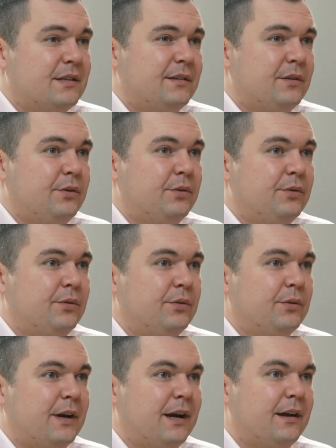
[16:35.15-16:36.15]
that
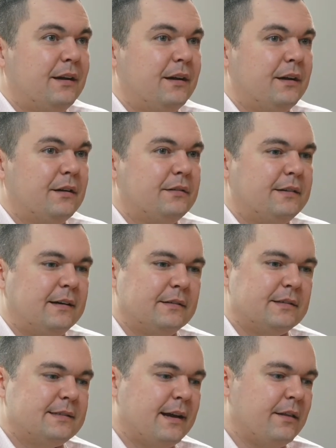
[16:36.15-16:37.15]
you kind of tell
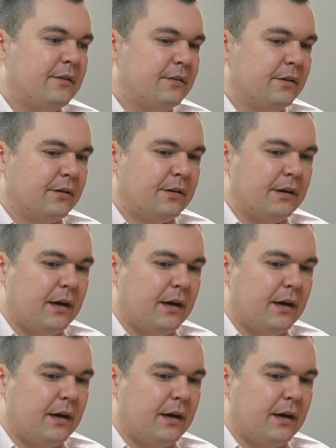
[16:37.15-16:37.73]
the seller, look,